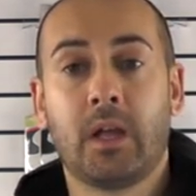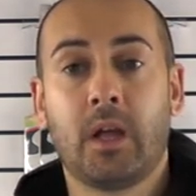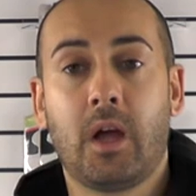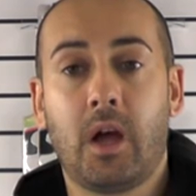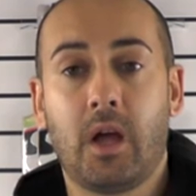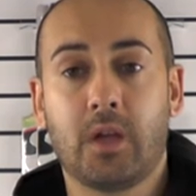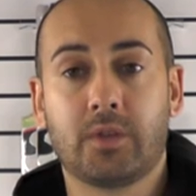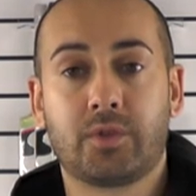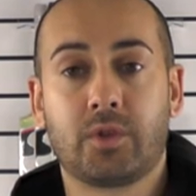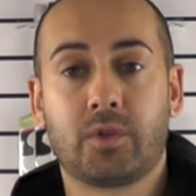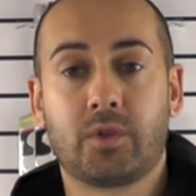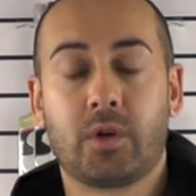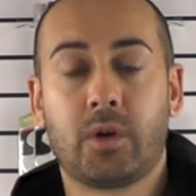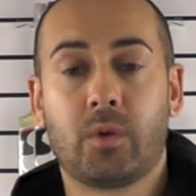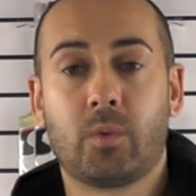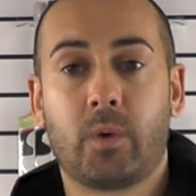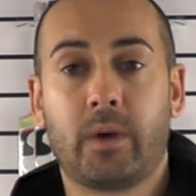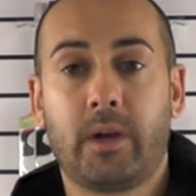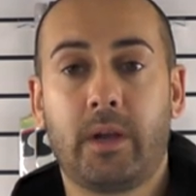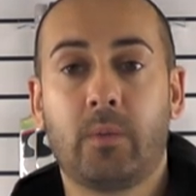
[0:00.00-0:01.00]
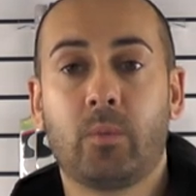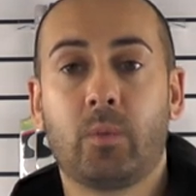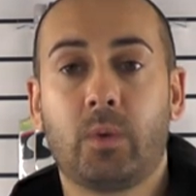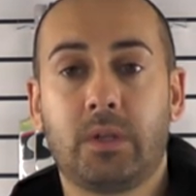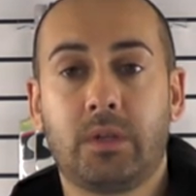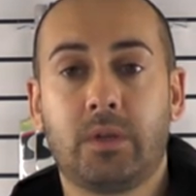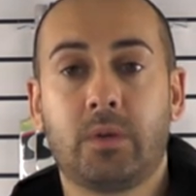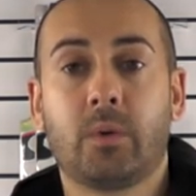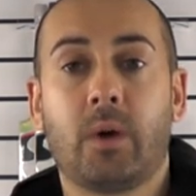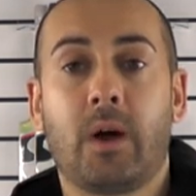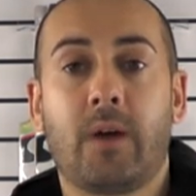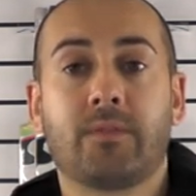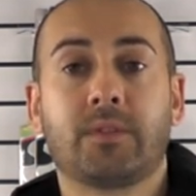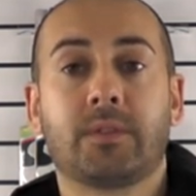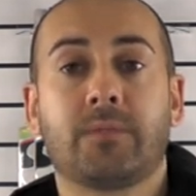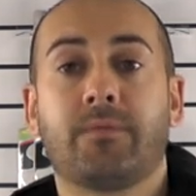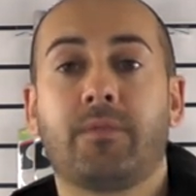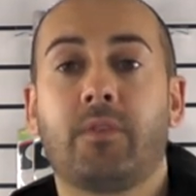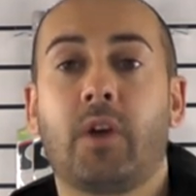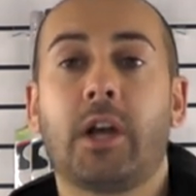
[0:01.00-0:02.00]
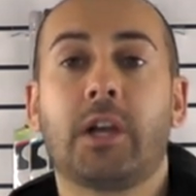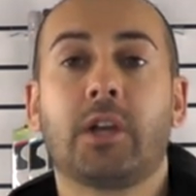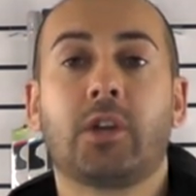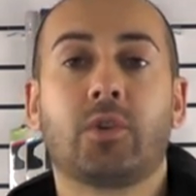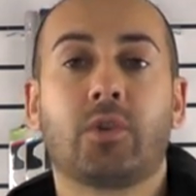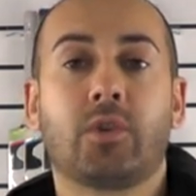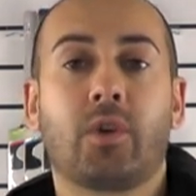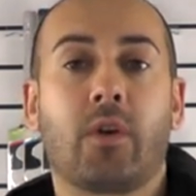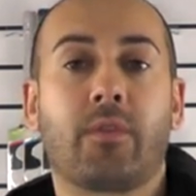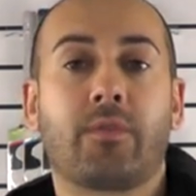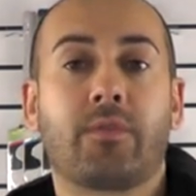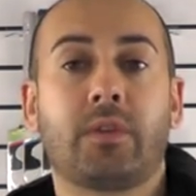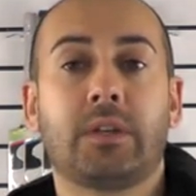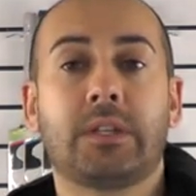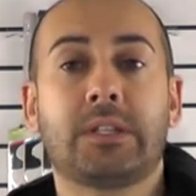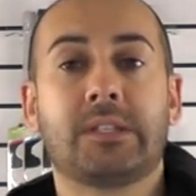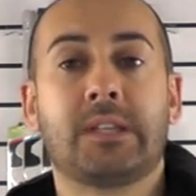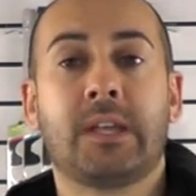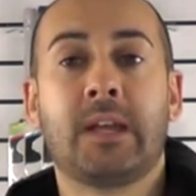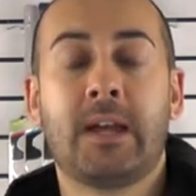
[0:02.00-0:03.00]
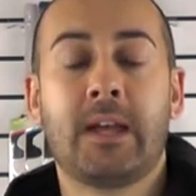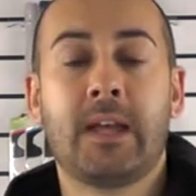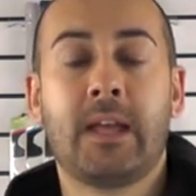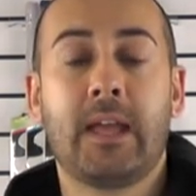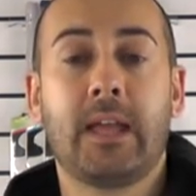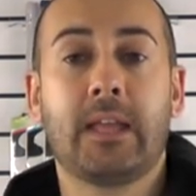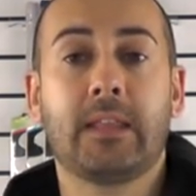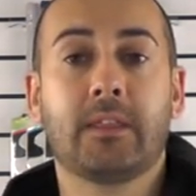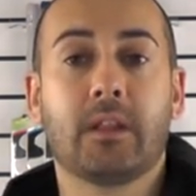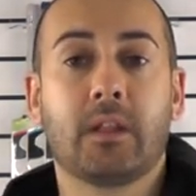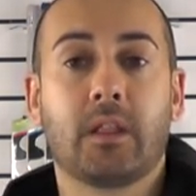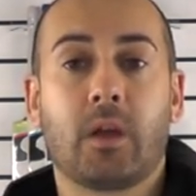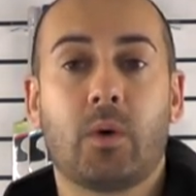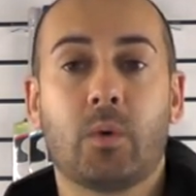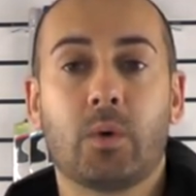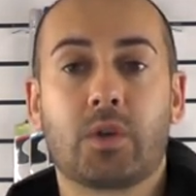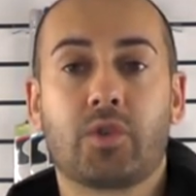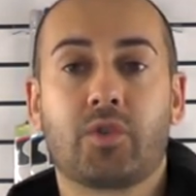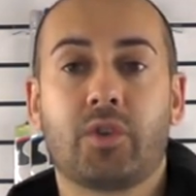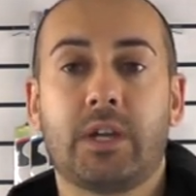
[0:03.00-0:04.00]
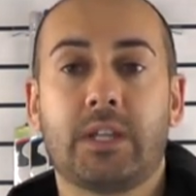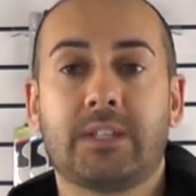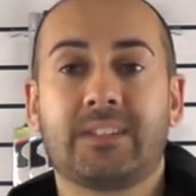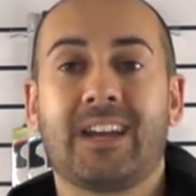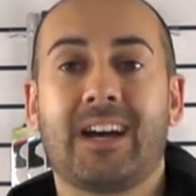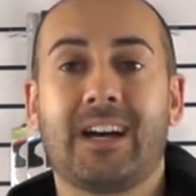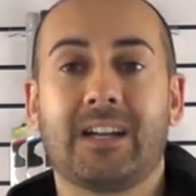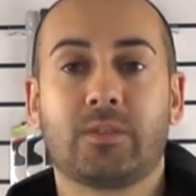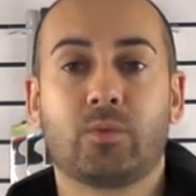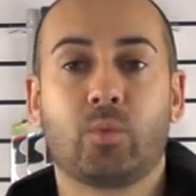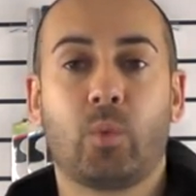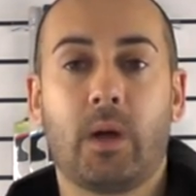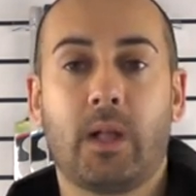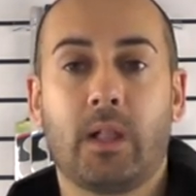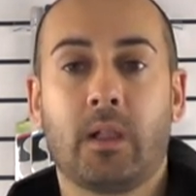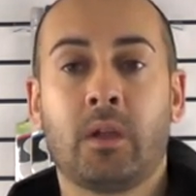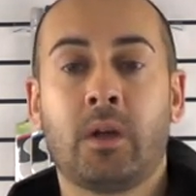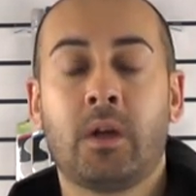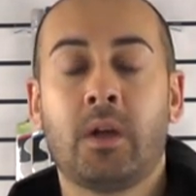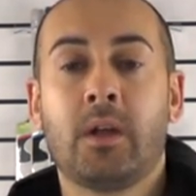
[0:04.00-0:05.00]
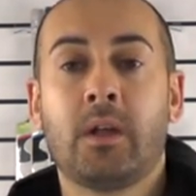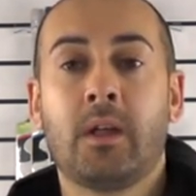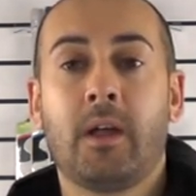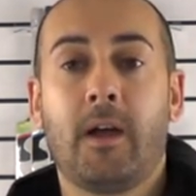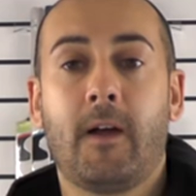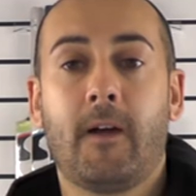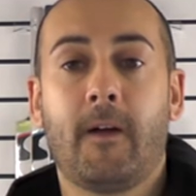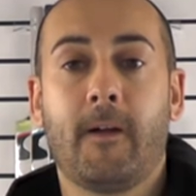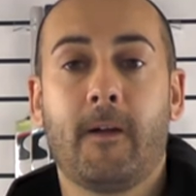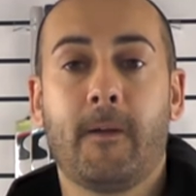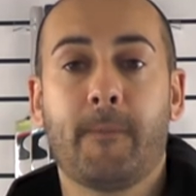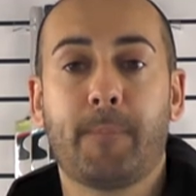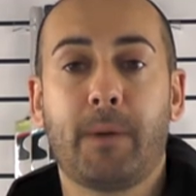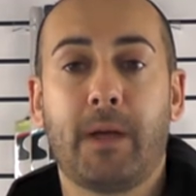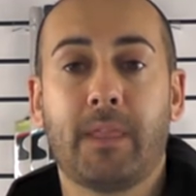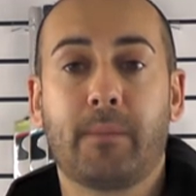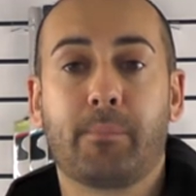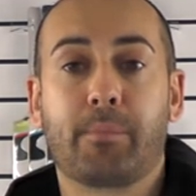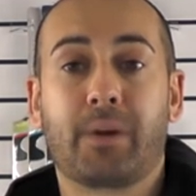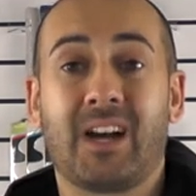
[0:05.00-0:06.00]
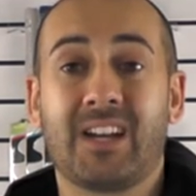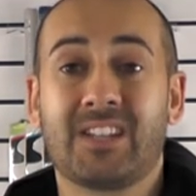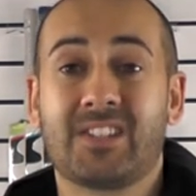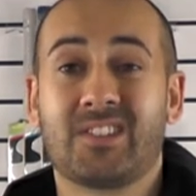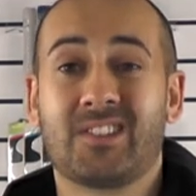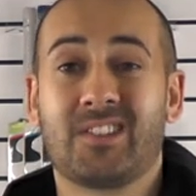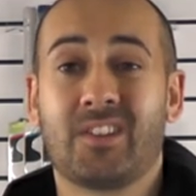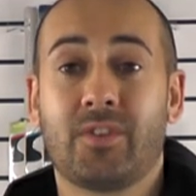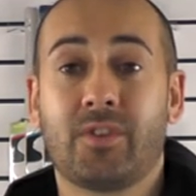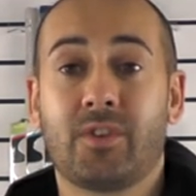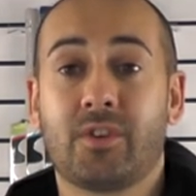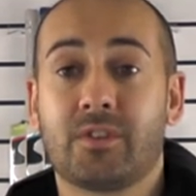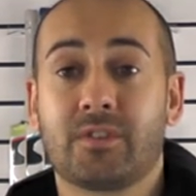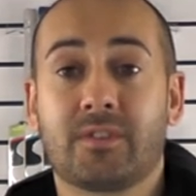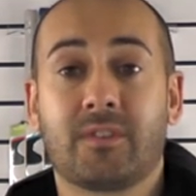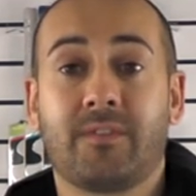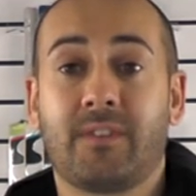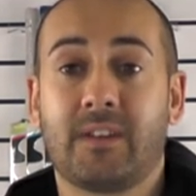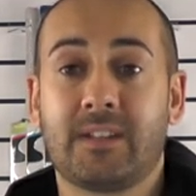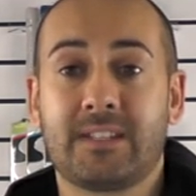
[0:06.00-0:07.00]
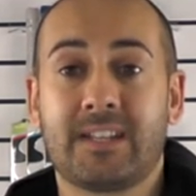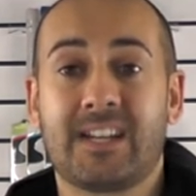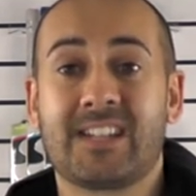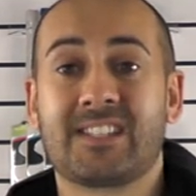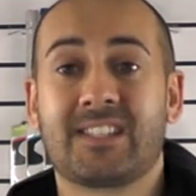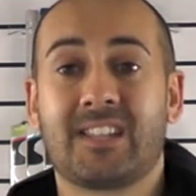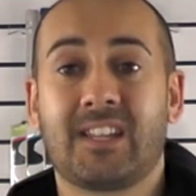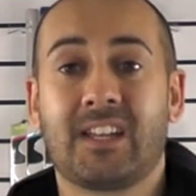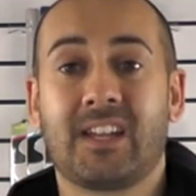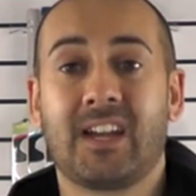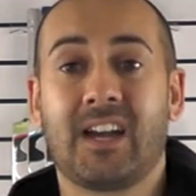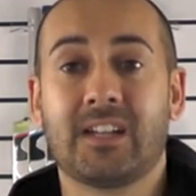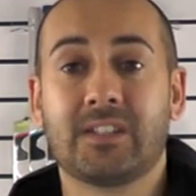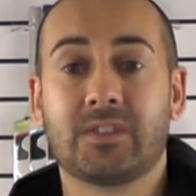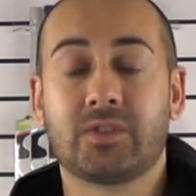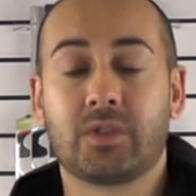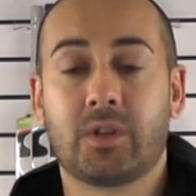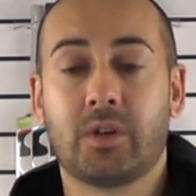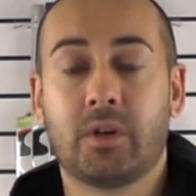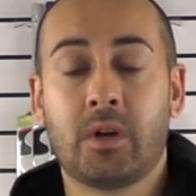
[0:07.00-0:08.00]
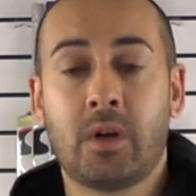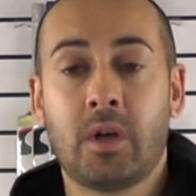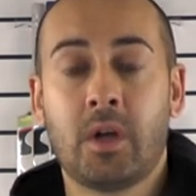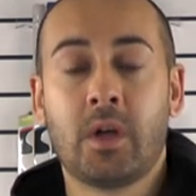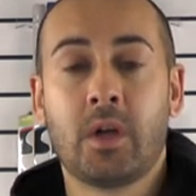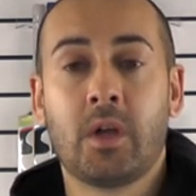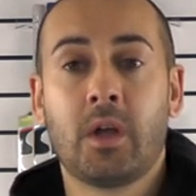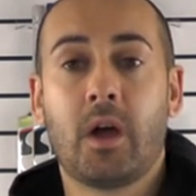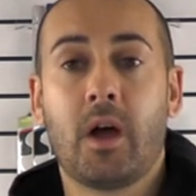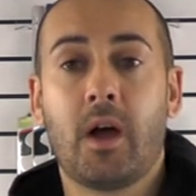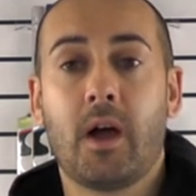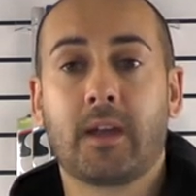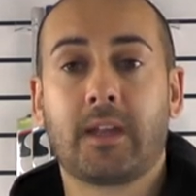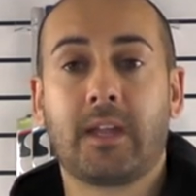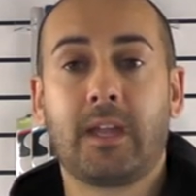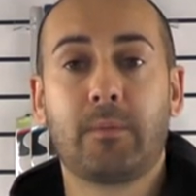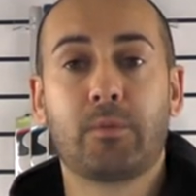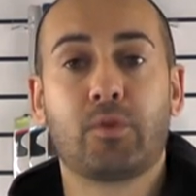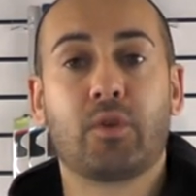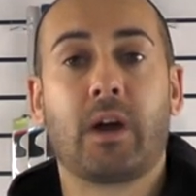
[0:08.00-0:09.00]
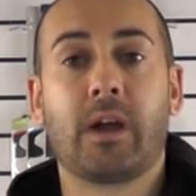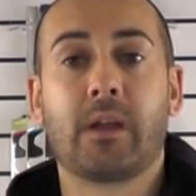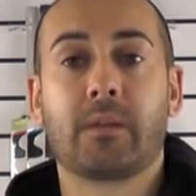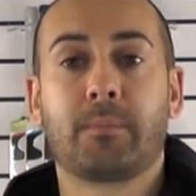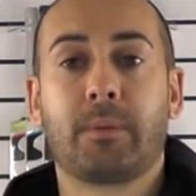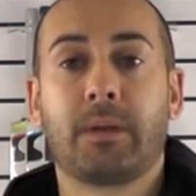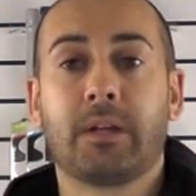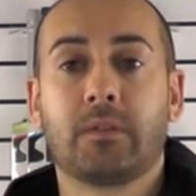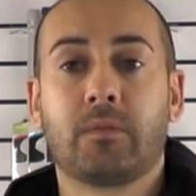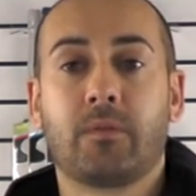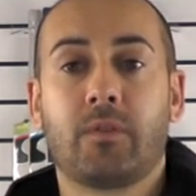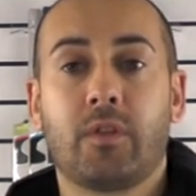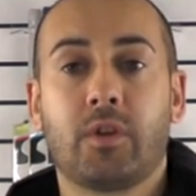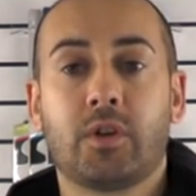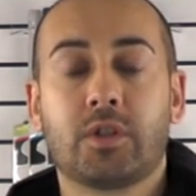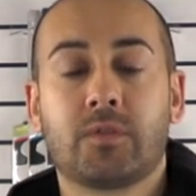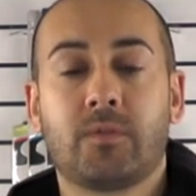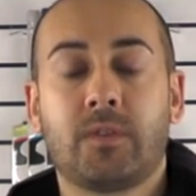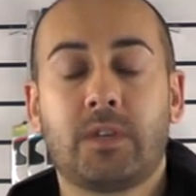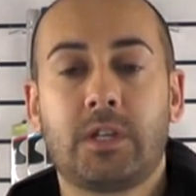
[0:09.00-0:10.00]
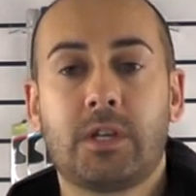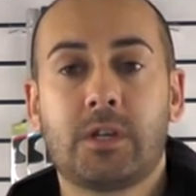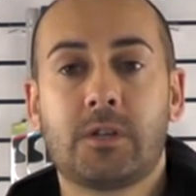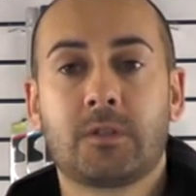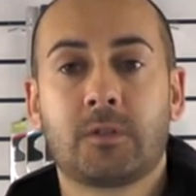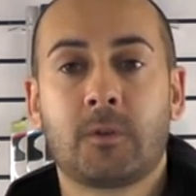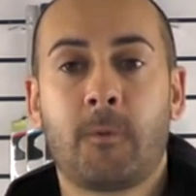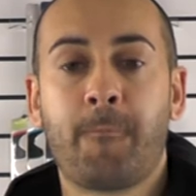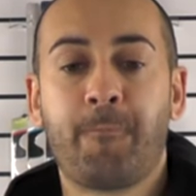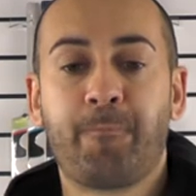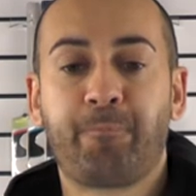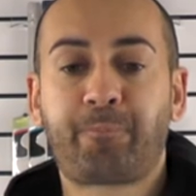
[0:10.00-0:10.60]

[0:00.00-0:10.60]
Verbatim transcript: uh, so don't worry we do have some very good offerings in the lower grades as well um, and the prices on those are fantastic guys so uh, keep your eyes peeled for those videos